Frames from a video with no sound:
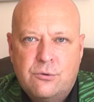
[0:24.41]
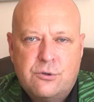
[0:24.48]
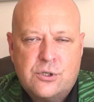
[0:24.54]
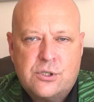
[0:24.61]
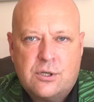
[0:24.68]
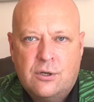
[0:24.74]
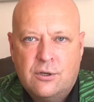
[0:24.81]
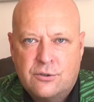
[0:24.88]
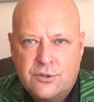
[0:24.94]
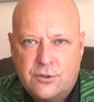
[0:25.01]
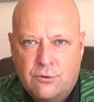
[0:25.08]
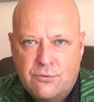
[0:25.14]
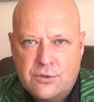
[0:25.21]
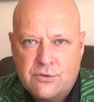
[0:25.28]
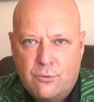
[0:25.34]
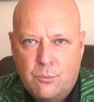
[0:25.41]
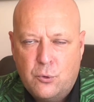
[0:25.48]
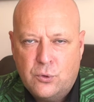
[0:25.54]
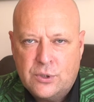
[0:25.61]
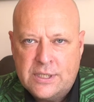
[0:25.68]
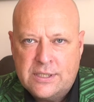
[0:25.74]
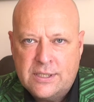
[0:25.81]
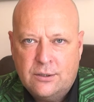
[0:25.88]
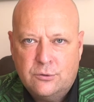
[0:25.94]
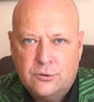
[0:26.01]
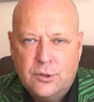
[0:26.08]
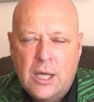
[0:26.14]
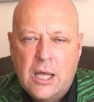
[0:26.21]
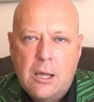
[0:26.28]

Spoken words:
Just ask the office for more details.